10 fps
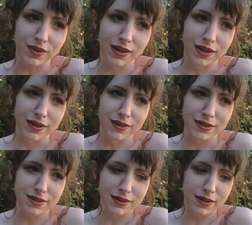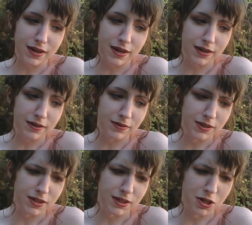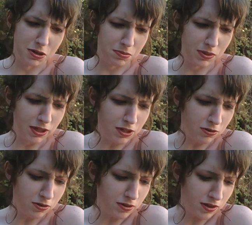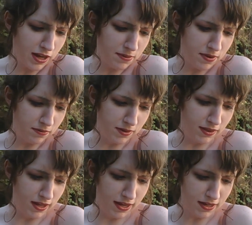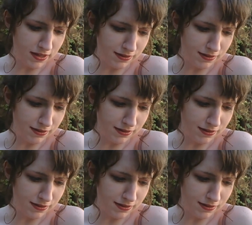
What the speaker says: and with the current political climate, with like,